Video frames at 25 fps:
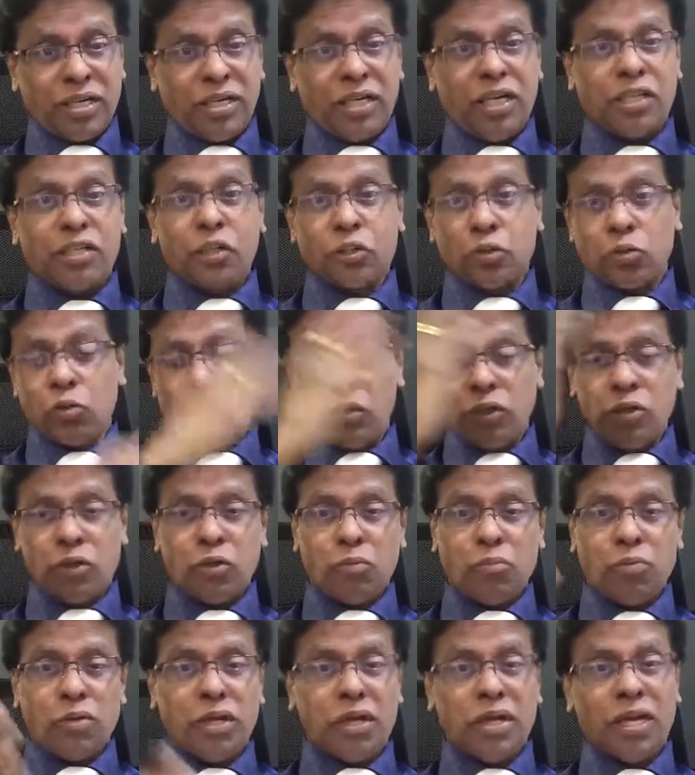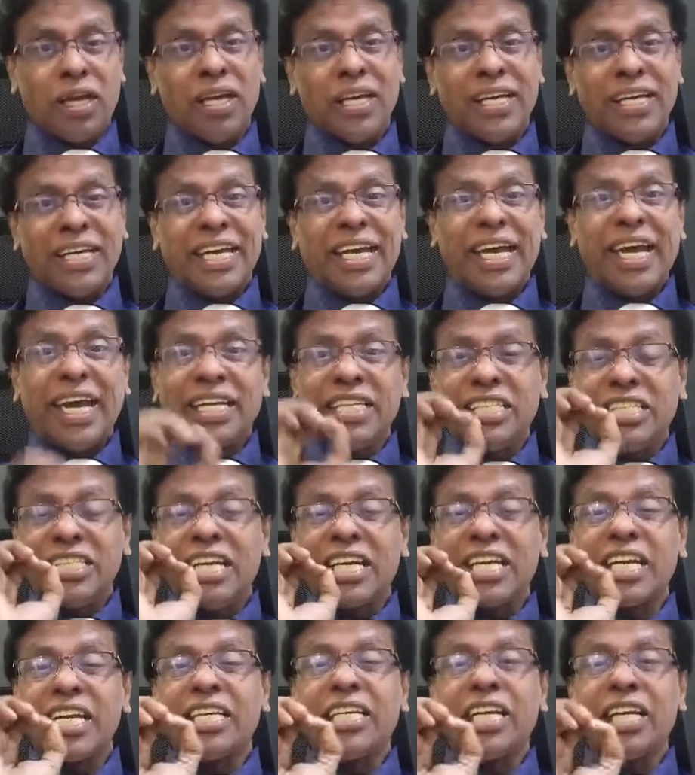It is going to be a
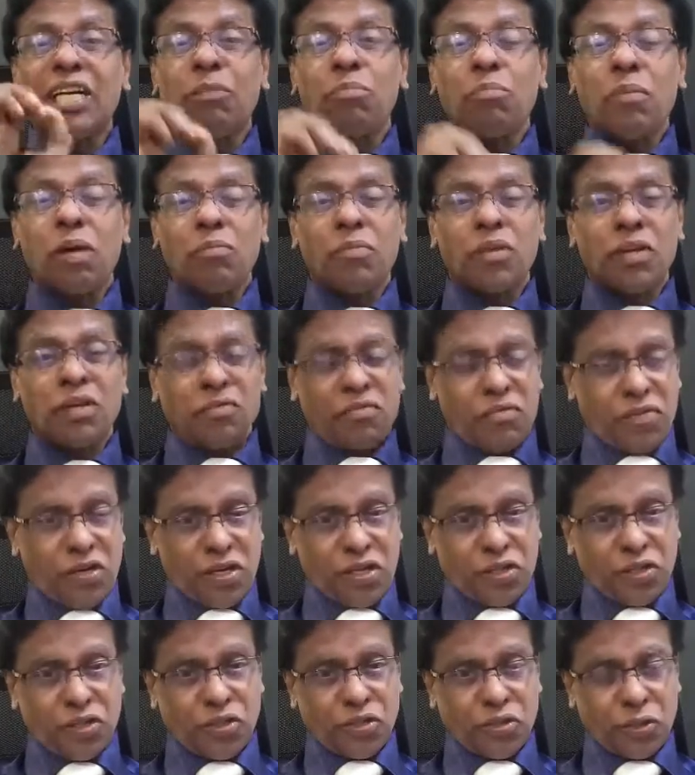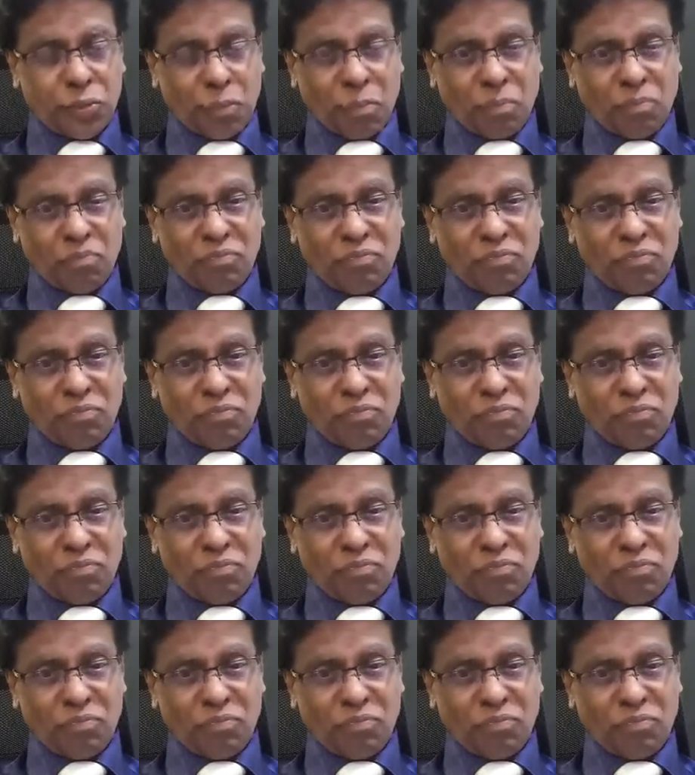genetic memory for us.